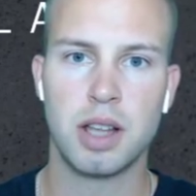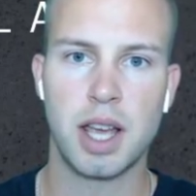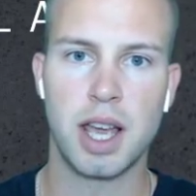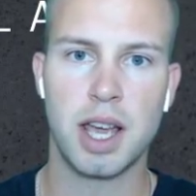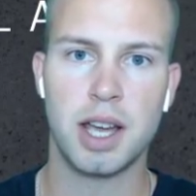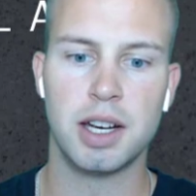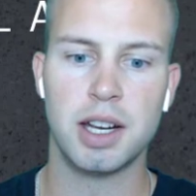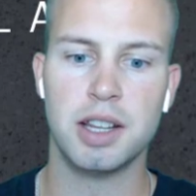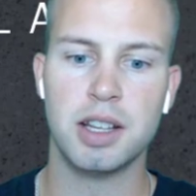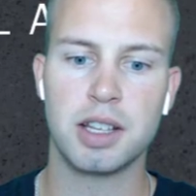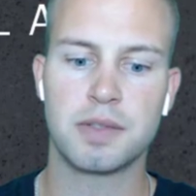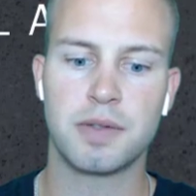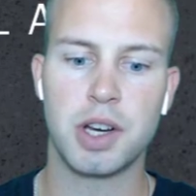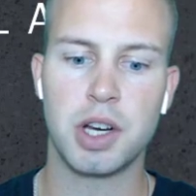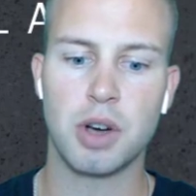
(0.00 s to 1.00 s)
And in this
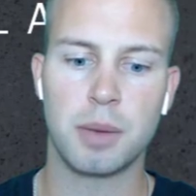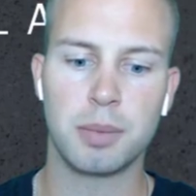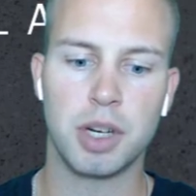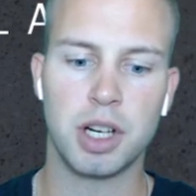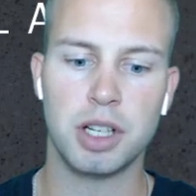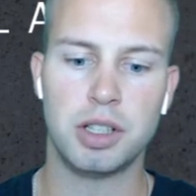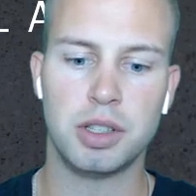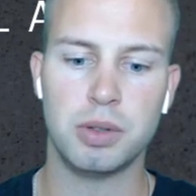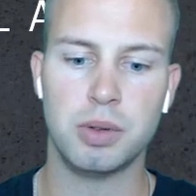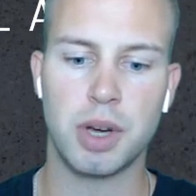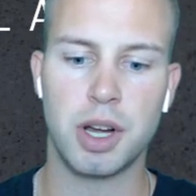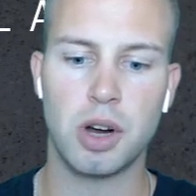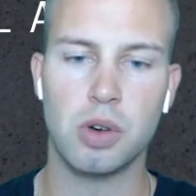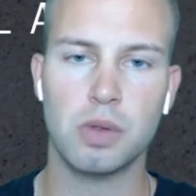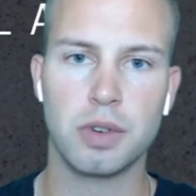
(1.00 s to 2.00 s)
video, I'm going to do
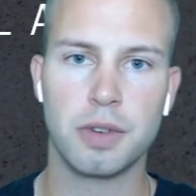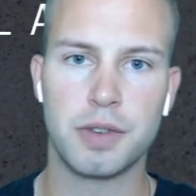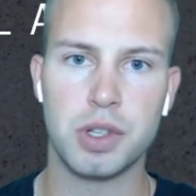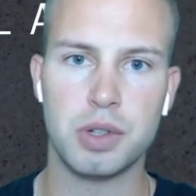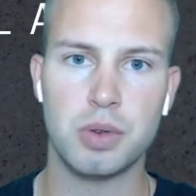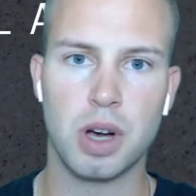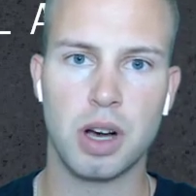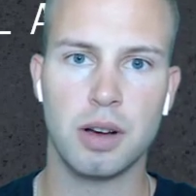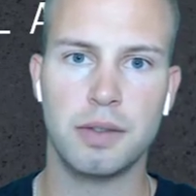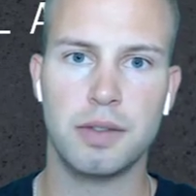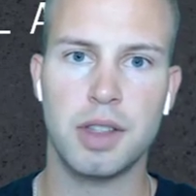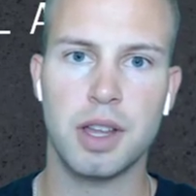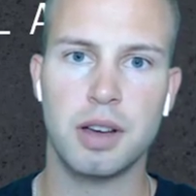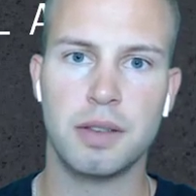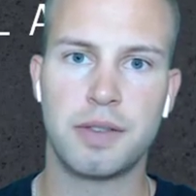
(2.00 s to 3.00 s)
an overview of
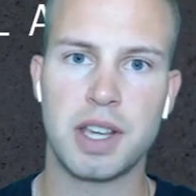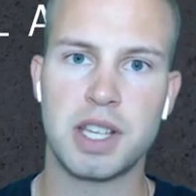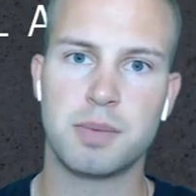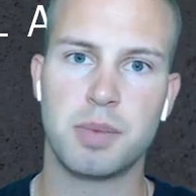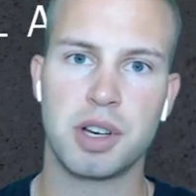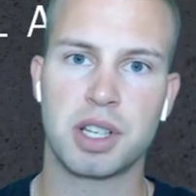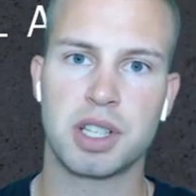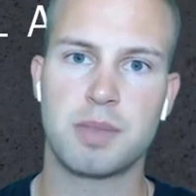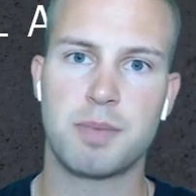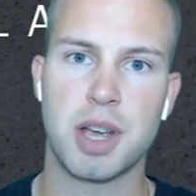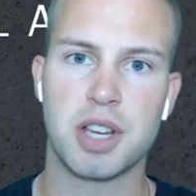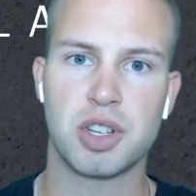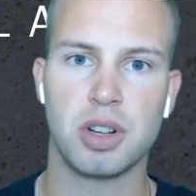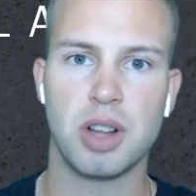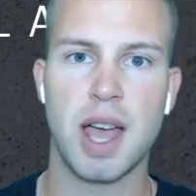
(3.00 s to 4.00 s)
the Facebook
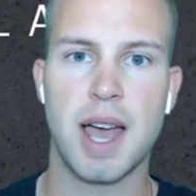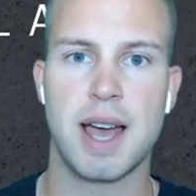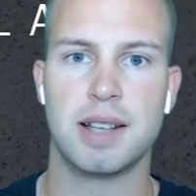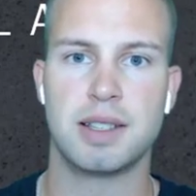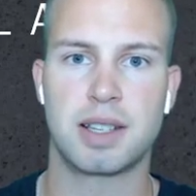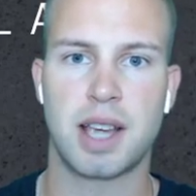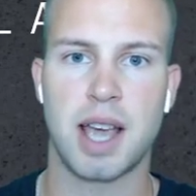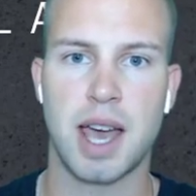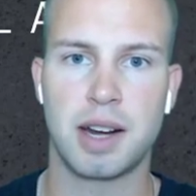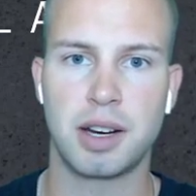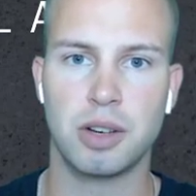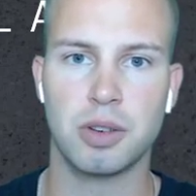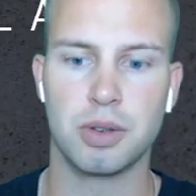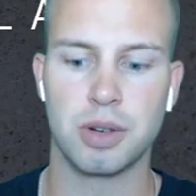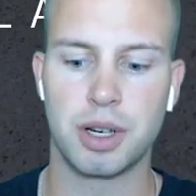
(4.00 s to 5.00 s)
special ads
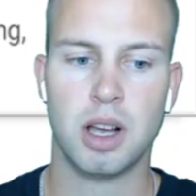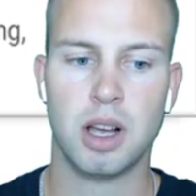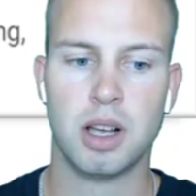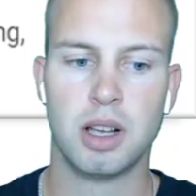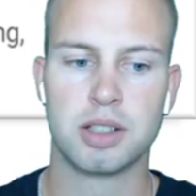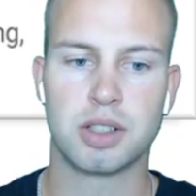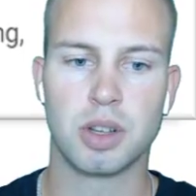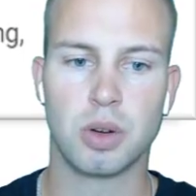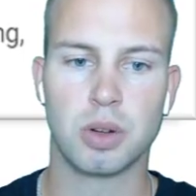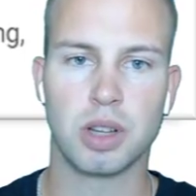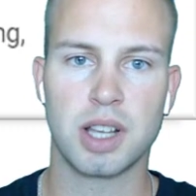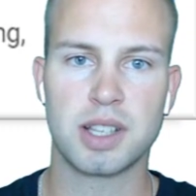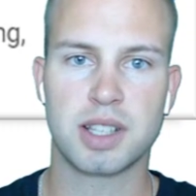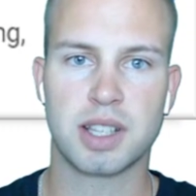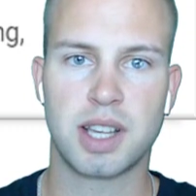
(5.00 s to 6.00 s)
category. So
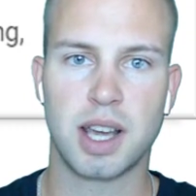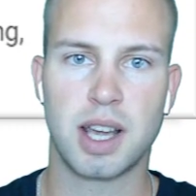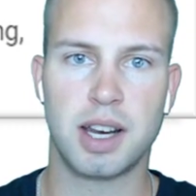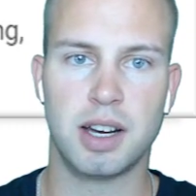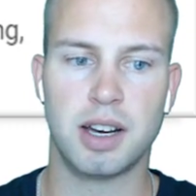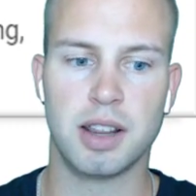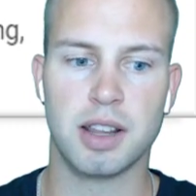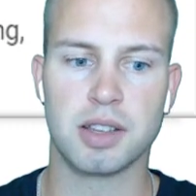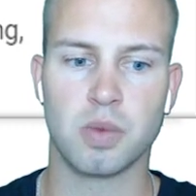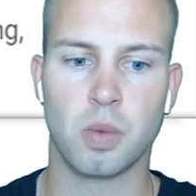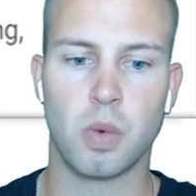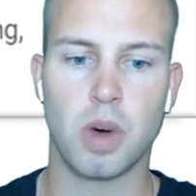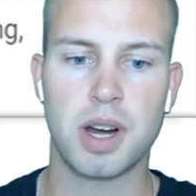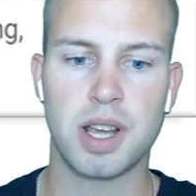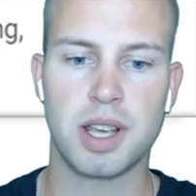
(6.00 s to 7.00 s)
let's get into this.
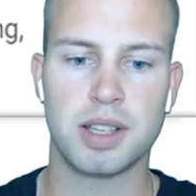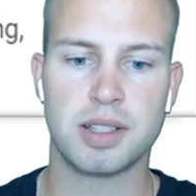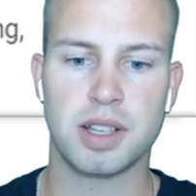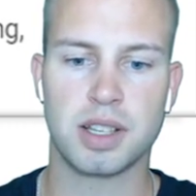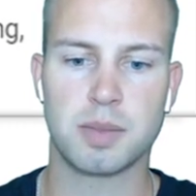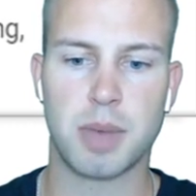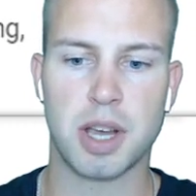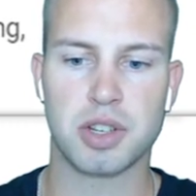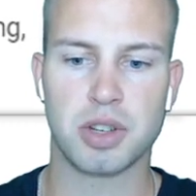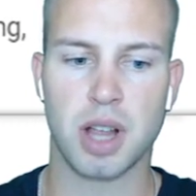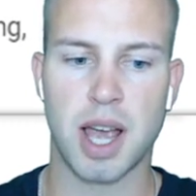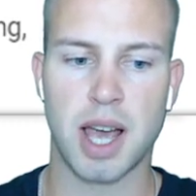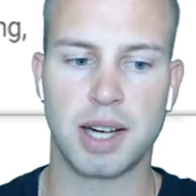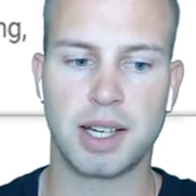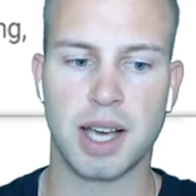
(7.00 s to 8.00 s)
What is the special
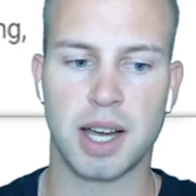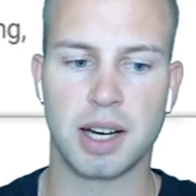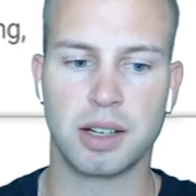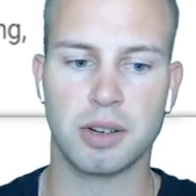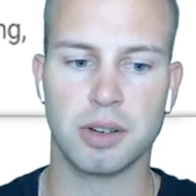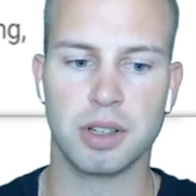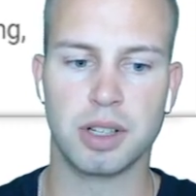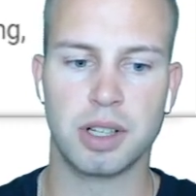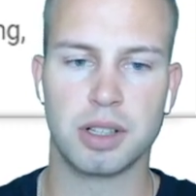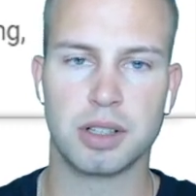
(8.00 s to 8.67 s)
ad category?